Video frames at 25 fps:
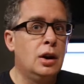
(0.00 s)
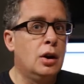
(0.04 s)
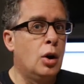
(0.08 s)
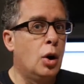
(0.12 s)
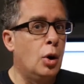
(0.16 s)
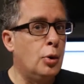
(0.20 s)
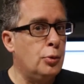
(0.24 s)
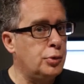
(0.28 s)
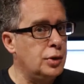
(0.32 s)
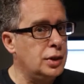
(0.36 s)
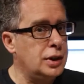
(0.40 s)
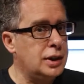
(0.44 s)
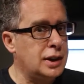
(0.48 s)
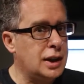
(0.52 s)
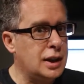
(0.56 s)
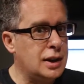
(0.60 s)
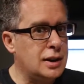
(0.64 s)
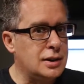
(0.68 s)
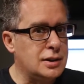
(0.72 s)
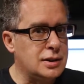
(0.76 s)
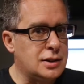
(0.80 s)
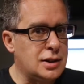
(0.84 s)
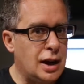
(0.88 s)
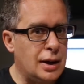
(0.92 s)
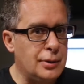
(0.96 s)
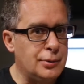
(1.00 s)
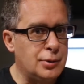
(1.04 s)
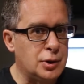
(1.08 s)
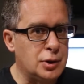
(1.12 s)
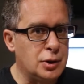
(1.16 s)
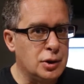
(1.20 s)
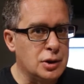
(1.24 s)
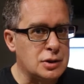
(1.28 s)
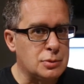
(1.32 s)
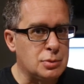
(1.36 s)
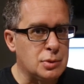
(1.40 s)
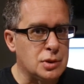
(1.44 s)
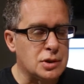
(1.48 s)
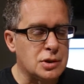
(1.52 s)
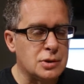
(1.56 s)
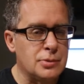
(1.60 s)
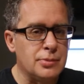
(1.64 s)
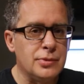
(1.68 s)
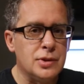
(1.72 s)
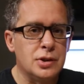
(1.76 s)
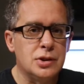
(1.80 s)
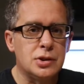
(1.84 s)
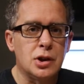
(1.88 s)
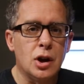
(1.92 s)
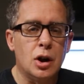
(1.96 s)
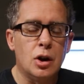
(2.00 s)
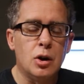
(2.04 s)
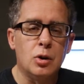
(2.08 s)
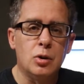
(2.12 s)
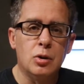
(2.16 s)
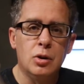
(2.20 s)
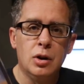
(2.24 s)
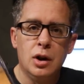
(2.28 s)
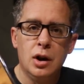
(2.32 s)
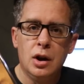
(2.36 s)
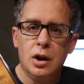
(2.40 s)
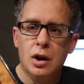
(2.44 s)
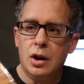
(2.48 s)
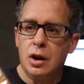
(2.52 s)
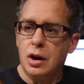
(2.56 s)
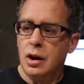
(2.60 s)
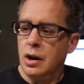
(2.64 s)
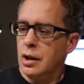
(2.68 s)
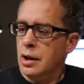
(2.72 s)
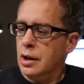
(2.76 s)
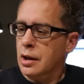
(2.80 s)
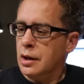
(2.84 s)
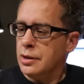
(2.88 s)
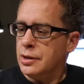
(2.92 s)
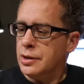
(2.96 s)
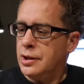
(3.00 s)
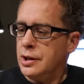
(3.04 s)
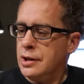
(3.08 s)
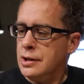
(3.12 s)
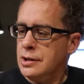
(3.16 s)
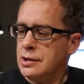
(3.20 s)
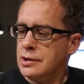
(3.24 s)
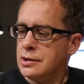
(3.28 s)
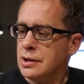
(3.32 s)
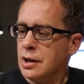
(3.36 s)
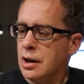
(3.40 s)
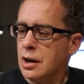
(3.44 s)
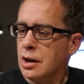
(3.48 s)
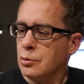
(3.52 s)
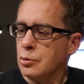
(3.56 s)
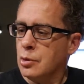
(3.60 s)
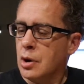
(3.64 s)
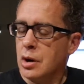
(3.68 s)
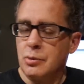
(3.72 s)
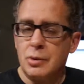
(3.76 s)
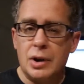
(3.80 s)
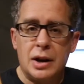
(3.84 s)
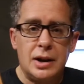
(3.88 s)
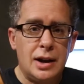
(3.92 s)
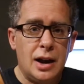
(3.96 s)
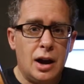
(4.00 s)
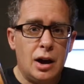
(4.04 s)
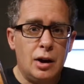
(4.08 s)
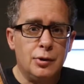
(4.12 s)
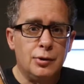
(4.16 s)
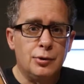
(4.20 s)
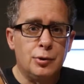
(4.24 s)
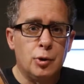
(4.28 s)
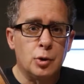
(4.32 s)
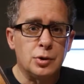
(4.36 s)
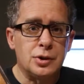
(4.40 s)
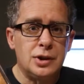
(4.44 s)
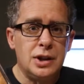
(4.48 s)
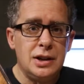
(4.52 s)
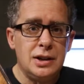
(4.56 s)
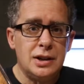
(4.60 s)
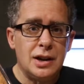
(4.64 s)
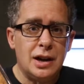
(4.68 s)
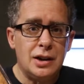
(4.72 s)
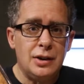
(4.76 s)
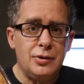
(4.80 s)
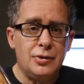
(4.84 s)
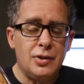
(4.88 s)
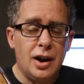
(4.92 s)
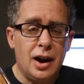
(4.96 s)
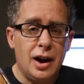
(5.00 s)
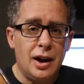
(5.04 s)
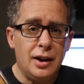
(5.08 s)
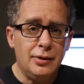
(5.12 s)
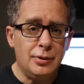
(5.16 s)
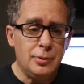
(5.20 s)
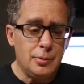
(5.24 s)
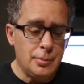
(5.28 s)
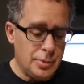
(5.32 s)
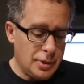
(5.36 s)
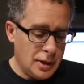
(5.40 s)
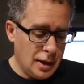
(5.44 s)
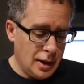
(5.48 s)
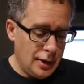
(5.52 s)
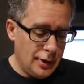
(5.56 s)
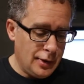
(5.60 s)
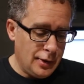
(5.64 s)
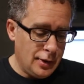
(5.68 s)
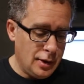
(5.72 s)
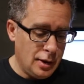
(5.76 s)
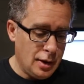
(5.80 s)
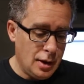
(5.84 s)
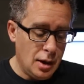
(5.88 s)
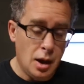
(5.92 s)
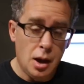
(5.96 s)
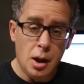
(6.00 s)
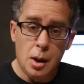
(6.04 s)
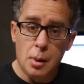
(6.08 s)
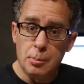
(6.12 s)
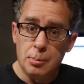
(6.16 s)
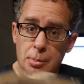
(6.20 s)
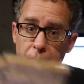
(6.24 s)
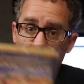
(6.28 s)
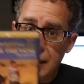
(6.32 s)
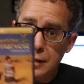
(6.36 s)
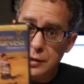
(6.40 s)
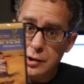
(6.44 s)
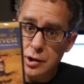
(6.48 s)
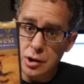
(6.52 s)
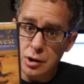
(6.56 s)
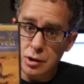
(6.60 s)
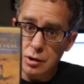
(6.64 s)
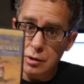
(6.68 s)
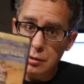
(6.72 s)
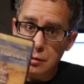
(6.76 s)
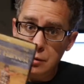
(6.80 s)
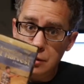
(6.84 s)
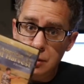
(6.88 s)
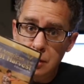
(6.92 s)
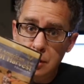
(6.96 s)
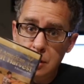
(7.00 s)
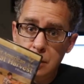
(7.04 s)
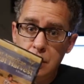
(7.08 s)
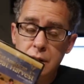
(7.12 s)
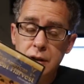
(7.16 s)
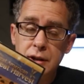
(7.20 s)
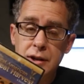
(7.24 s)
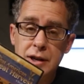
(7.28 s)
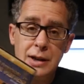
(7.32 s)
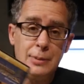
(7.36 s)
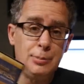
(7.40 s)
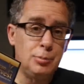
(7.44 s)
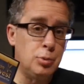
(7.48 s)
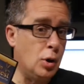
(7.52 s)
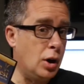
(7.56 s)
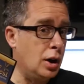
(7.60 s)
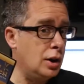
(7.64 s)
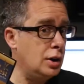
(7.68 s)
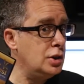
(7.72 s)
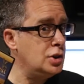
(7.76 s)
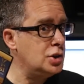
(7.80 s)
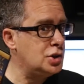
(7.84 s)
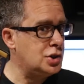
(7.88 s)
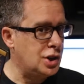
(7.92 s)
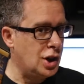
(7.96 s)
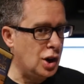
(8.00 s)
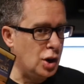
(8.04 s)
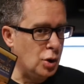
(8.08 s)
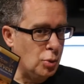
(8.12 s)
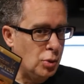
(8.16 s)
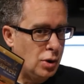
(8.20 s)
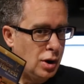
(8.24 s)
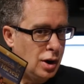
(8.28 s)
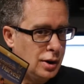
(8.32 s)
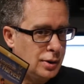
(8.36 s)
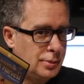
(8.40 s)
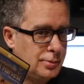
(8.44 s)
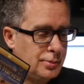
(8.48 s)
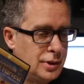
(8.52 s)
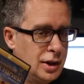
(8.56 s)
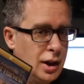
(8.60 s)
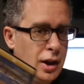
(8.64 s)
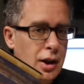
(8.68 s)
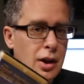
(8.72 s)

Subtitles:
hopefully to get it in time for Christmas. So these run right now, $14.95. Buy two, keep one, share one